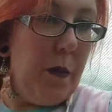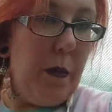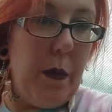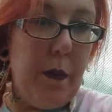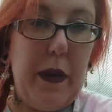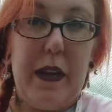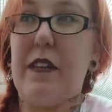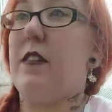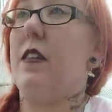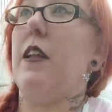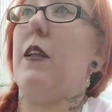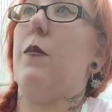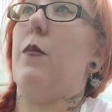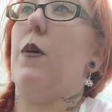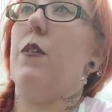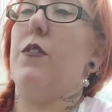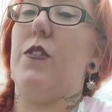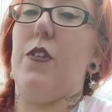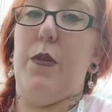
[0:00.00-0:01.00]
But basically
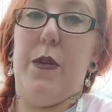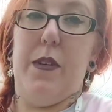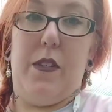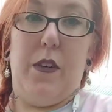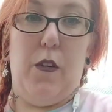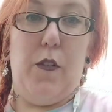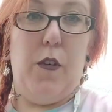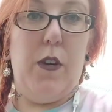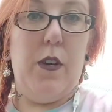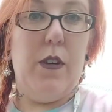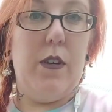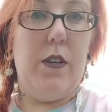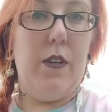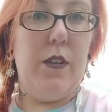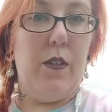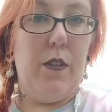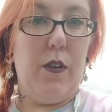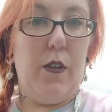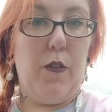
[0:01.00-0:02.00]
what I'll do is
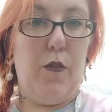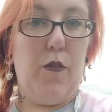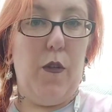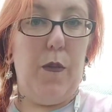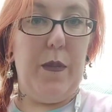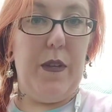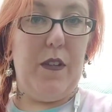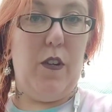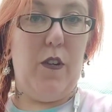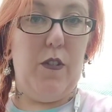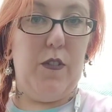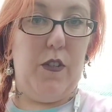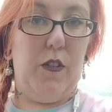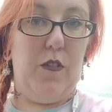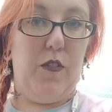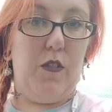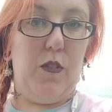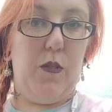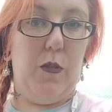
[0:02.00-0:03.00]
from these
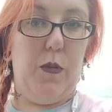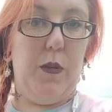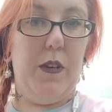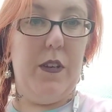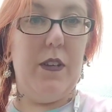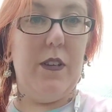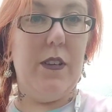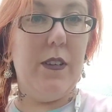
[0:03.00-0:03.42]
horizontal